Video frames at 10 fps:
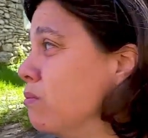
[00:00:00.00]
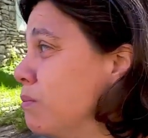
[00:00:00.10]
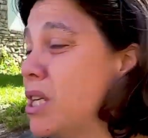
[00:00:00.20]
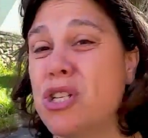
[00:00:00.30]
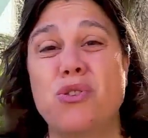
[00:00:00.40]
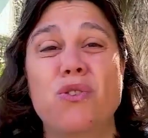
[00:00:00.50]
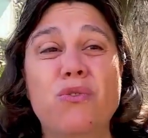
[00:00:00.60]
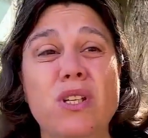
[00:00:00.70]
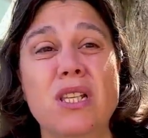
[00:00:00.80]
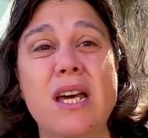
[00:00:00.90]
because
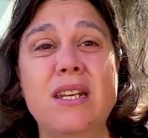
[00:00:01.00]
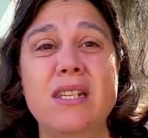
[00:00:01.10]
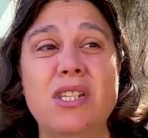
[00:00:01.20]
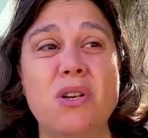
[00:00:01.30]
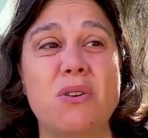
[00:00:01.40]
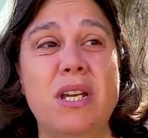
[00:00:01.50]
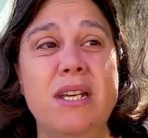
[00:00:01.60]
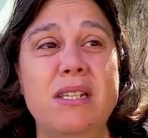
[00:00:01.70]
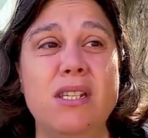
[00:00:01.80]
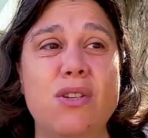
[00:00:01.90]
truthfully a lot of the
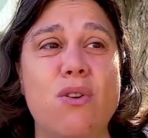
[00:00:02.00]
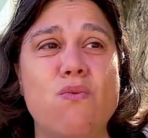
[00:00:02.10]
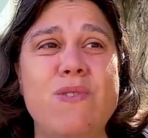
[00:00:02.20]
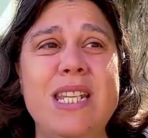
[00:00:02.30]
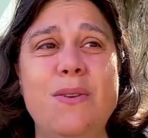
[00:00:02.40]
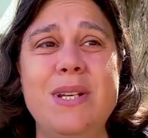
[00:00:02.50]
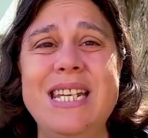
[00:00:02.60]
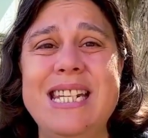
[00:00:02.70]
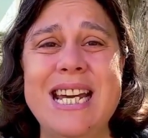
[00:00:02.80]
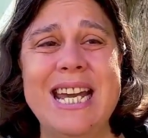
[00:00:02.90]
staircases are really,
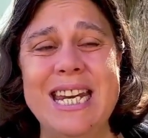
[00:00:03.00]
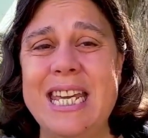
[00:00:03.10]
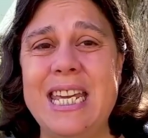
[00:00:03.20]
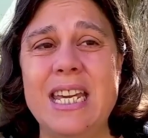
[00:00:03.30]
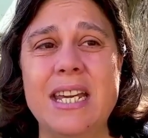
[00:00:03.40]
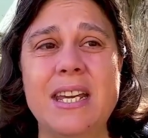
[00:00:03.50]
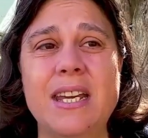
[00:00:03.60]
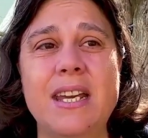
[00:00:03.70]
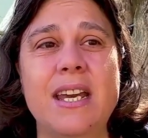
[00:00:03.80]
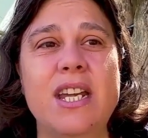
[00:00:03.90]
really tiny
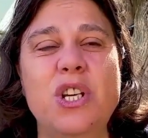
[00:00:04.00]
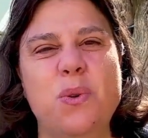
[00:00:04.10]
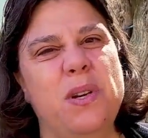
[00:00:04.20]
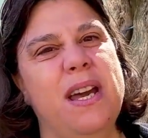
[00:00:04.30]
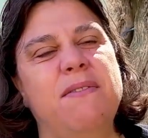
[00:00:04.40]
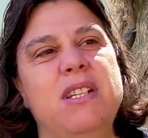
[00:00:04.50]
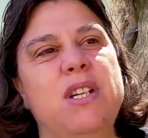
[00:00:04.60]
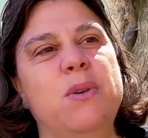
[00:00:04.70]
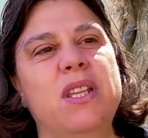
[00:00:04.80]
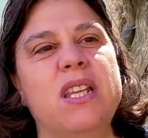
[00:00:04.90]
and you don't want to have to deal with it.